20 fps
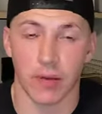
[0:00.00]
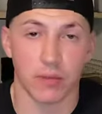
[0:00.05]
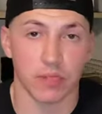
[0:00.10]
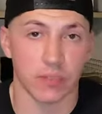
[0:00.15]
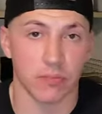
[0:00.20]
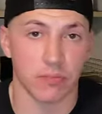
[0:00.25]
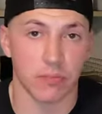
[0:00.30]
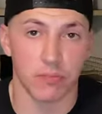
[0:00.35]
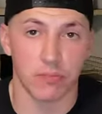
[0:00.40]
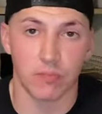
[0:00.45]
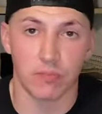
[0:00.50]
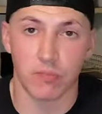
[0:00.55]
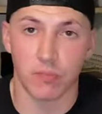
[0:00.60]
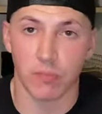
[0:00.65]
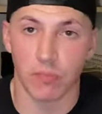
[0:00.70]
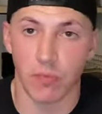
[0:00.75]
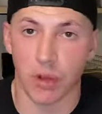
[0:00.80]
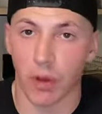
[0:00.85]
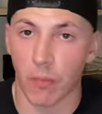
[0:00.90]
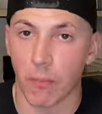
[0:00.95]
He was
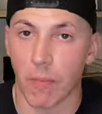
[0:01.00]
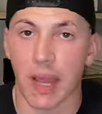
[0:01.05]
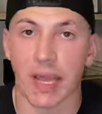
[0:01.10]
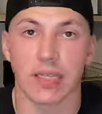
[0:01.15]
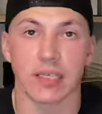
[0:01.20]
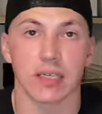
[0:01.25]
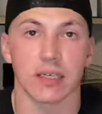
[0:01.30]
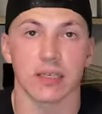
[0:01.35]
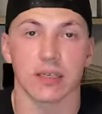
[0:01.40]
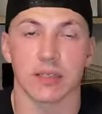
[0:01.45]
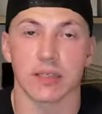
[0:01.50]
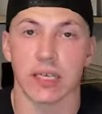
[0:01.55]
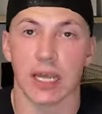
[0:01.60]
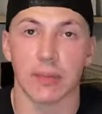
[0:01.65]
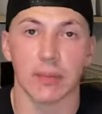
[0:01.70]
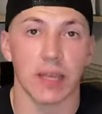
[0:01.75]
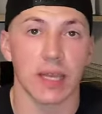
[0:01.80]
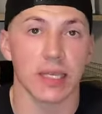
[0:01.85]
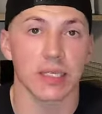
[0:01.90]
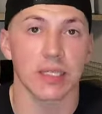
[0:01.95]
amazing.
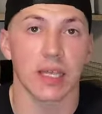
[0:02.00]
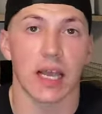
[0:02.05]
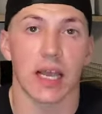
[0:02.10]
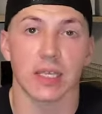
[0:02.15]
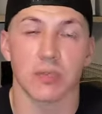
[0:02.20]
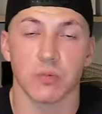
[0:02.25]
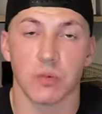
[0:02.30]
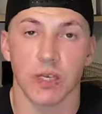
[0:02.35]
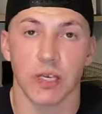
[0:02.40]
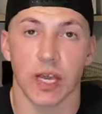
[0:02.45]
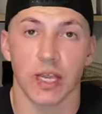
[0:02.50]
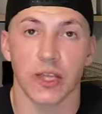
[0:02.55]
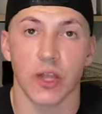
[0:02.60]
Same thing as last week.